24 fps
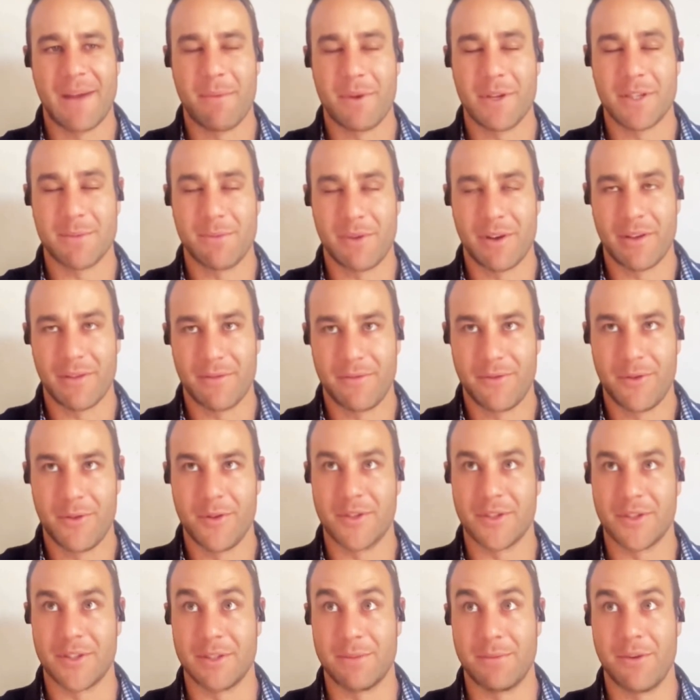It's my
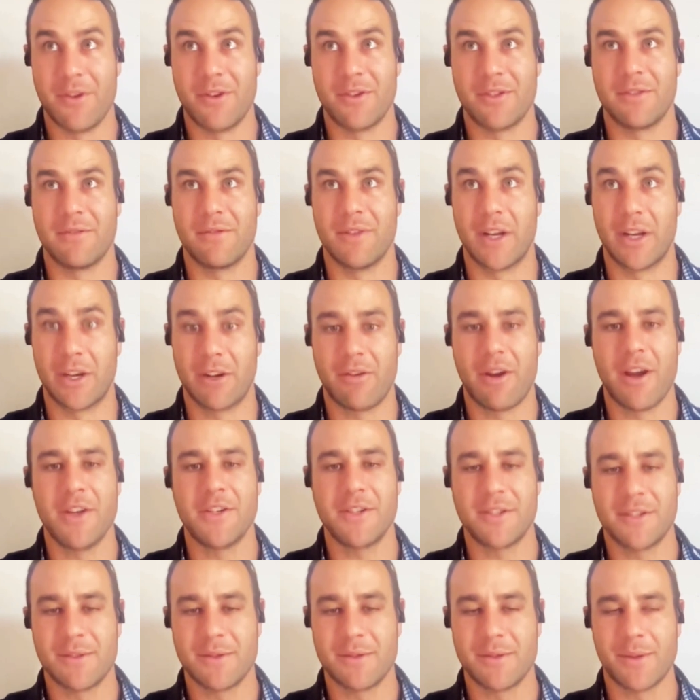first experience of the
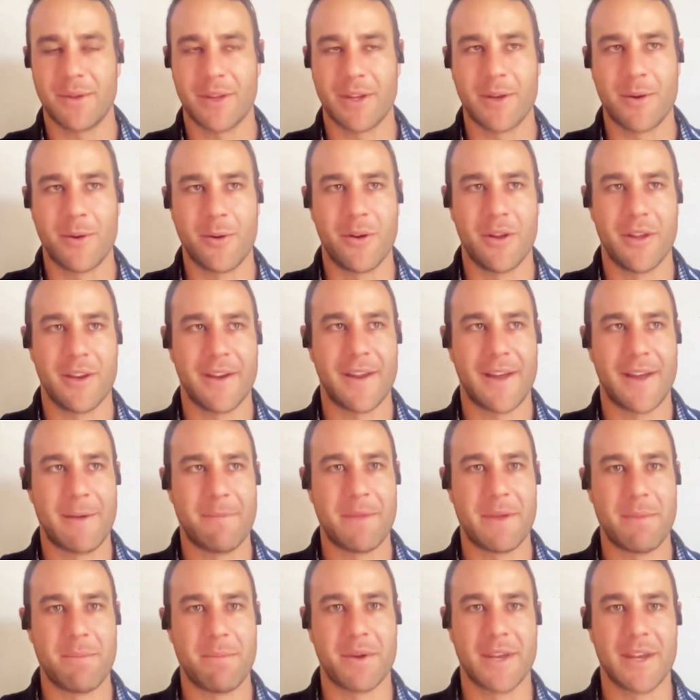crunch, so it's what I call it,
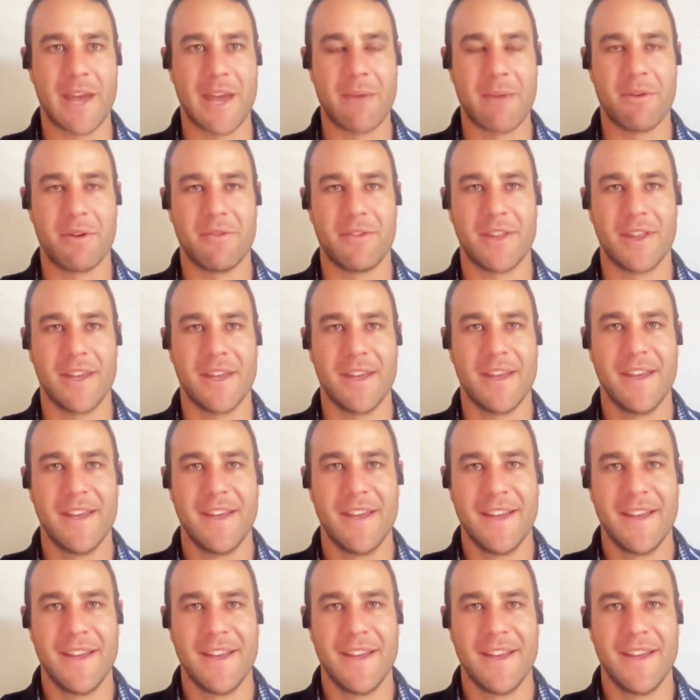that big game over there.